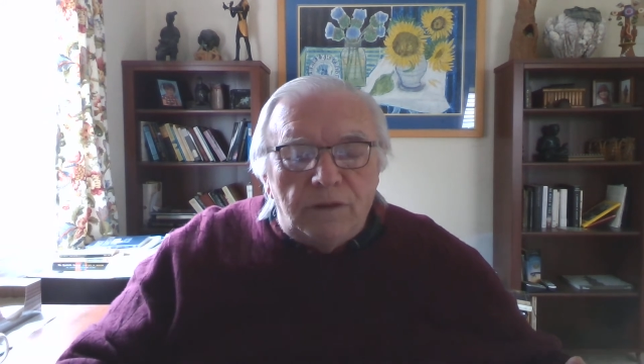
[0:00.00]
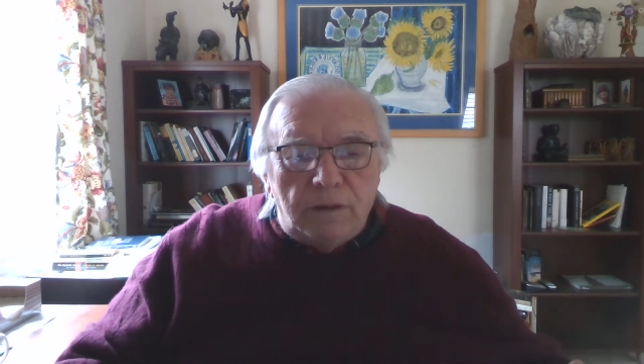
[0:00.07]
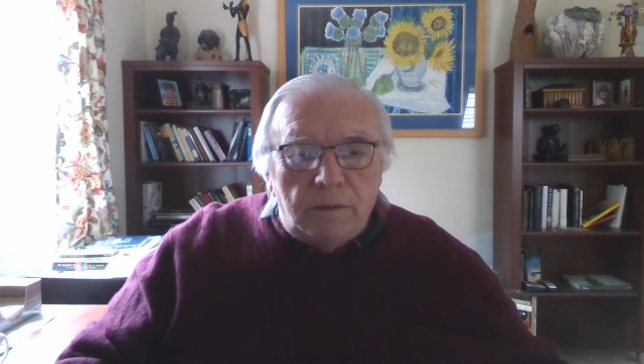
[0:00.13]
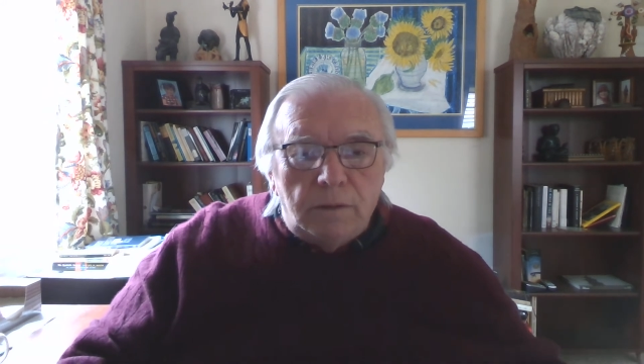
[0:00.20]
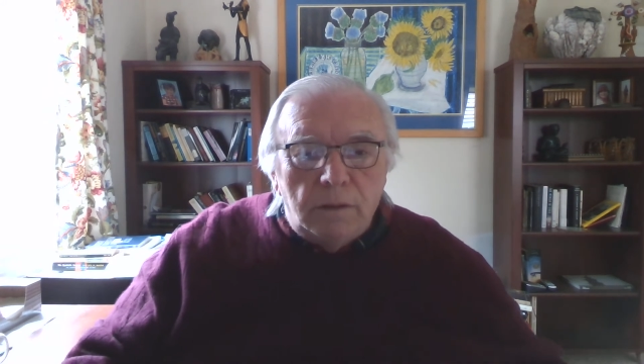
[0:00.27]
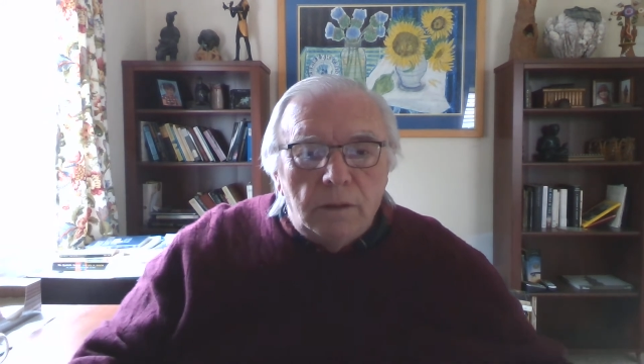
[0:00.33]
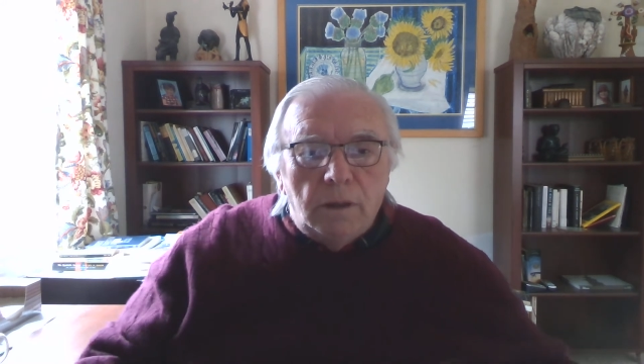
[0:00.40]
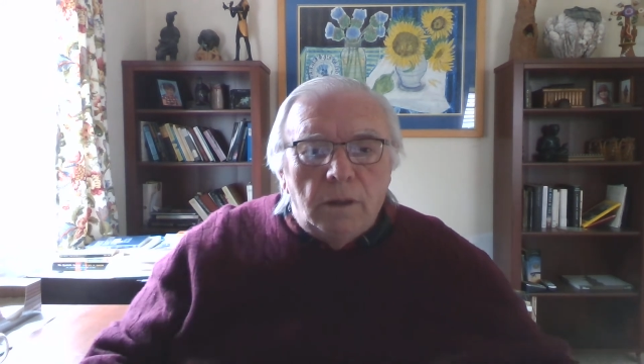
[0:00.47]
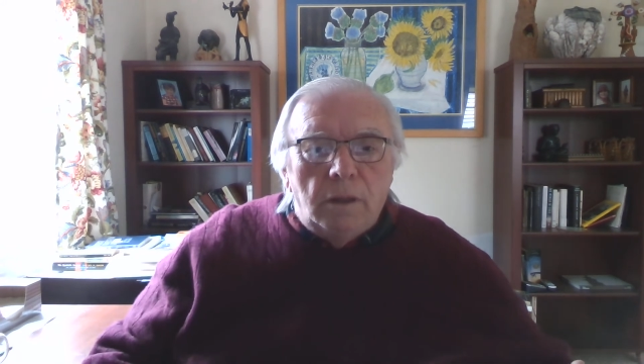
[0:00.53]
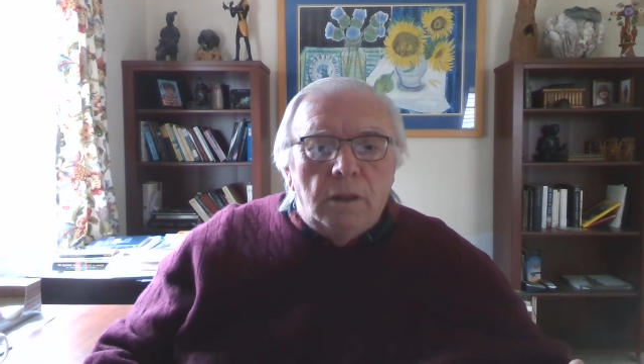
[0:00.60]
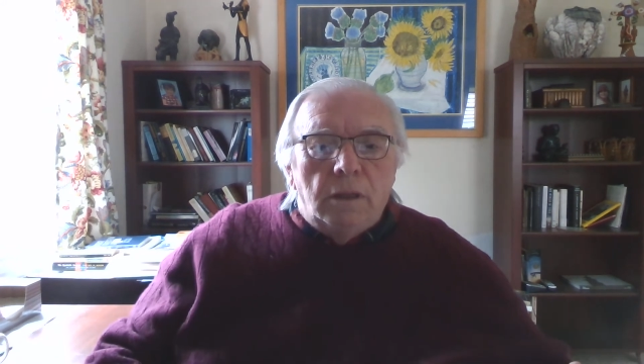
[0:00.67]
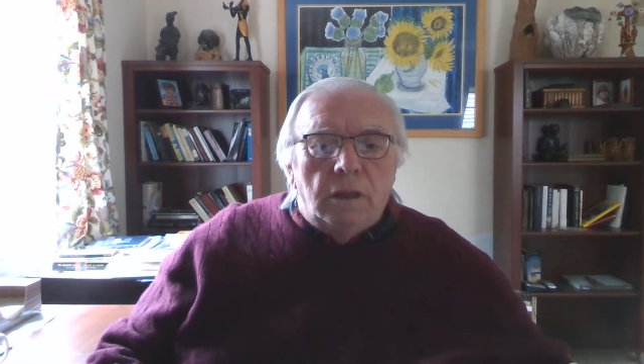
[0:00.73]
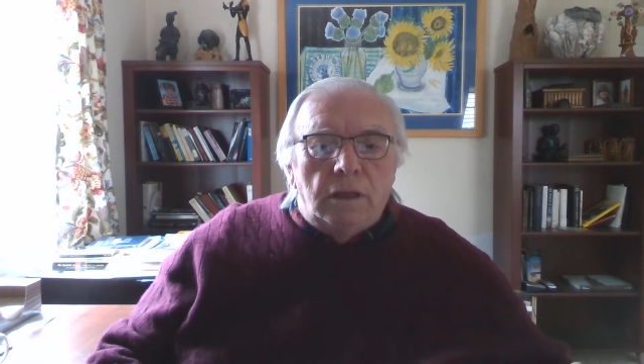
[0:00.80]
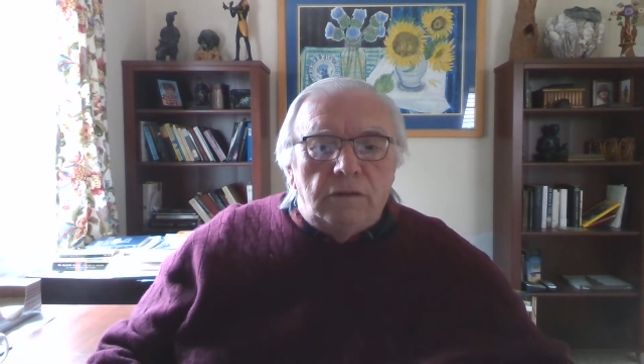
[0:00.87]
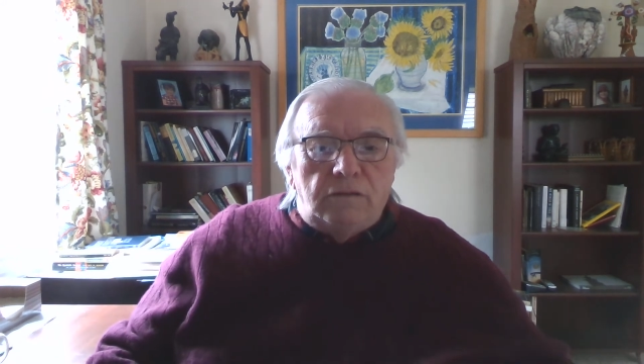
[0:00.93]
it,
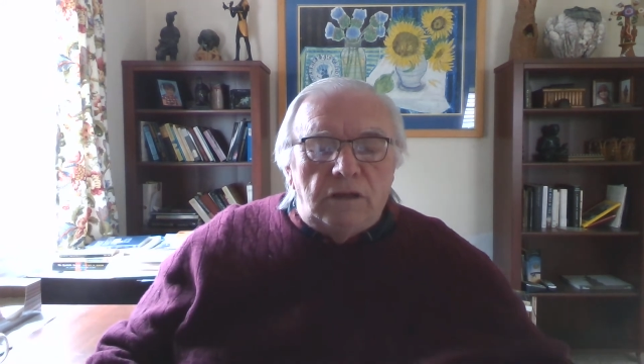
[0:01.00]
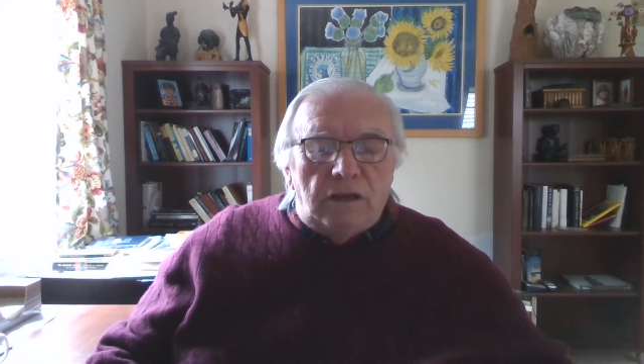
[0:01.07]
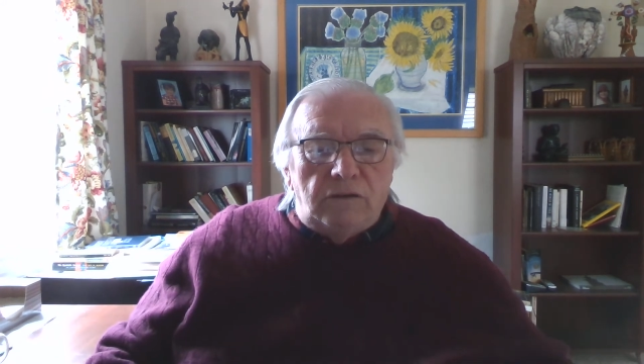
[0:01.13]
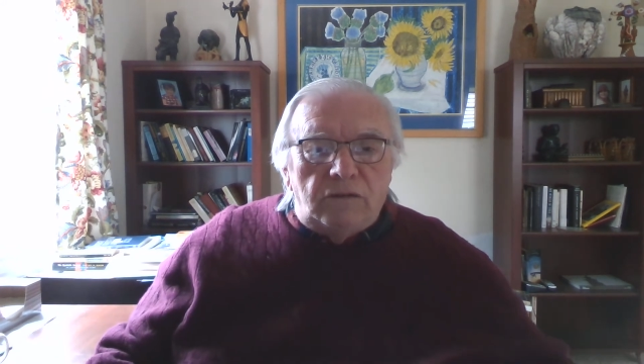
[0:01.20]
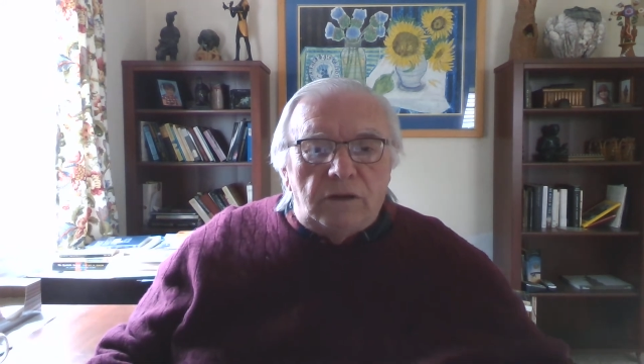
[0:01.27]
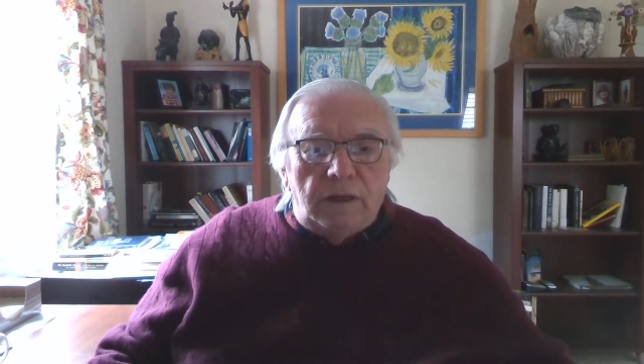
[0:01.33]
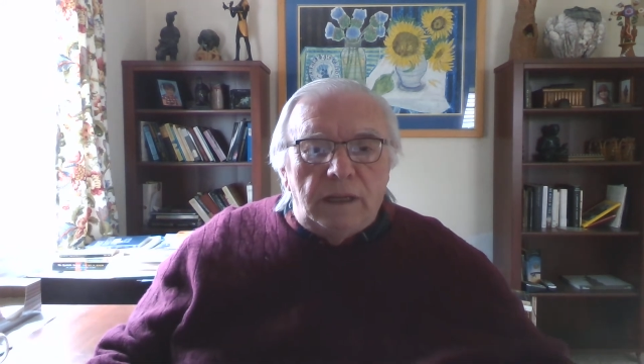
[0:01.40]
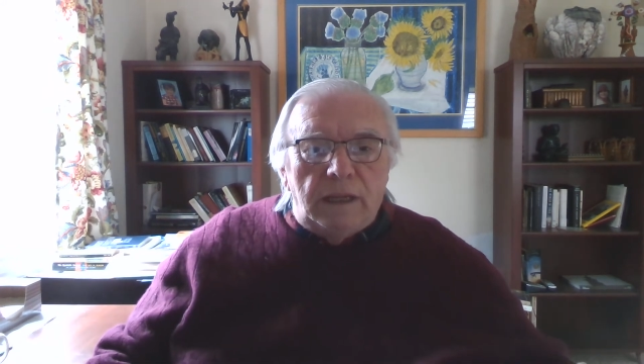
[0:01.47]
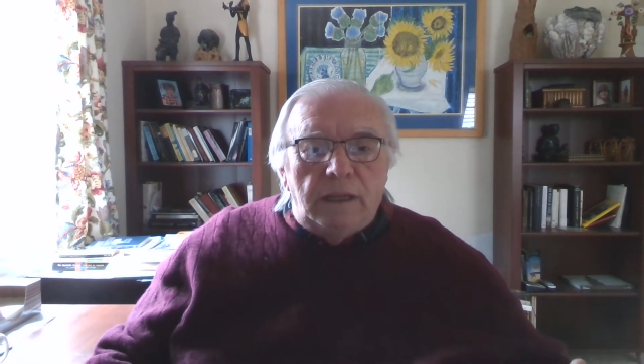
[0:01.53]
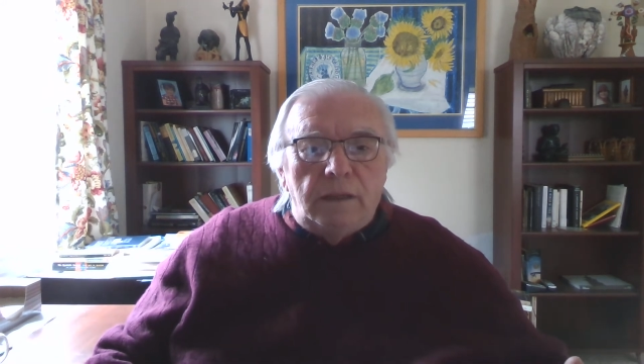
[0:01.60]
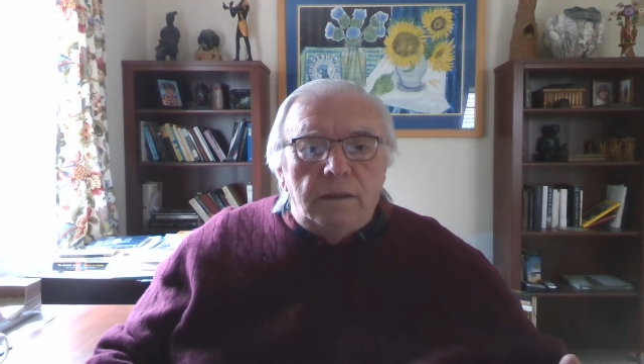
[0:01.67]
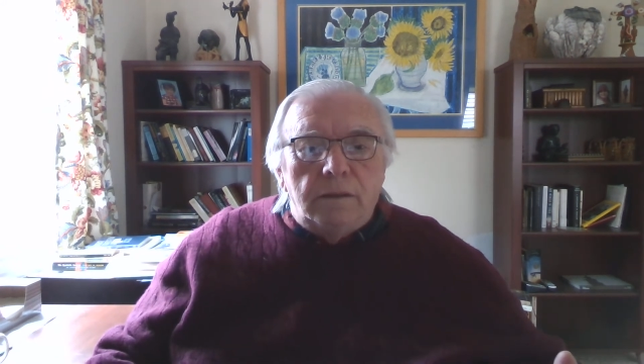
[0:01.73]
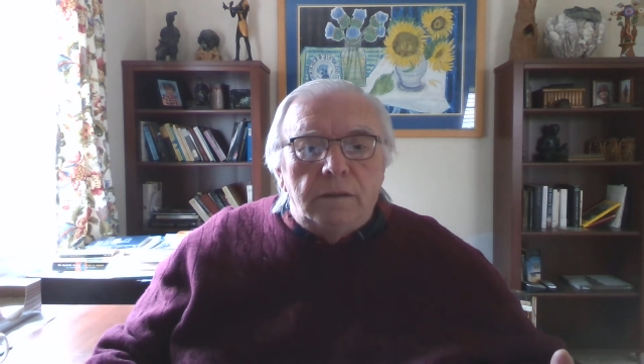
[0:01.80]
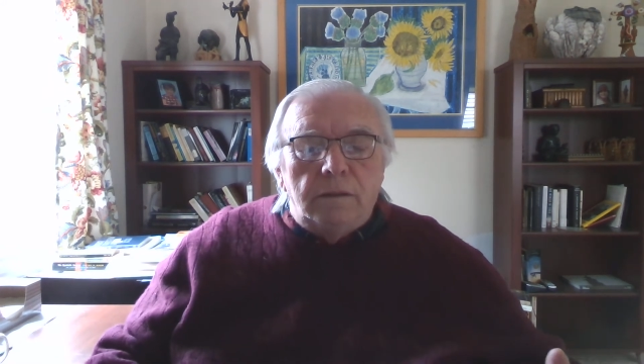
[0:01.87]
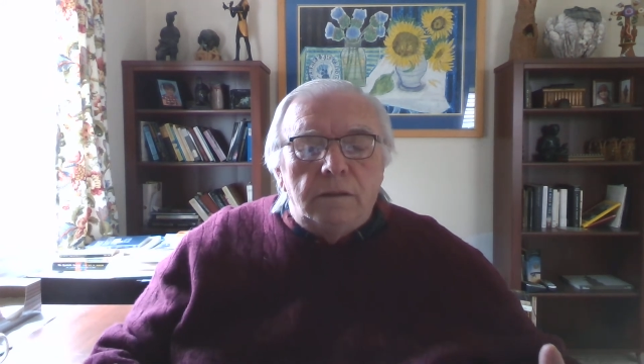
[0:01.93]
essentially,